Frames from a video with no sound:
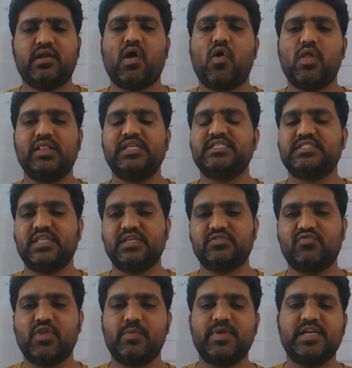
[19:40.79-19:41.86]
All these things
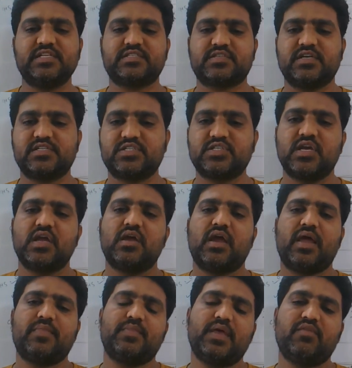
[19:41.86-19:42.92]
will be discussed,
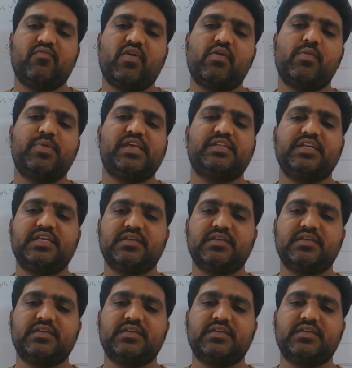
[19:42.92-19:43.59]
and then we will be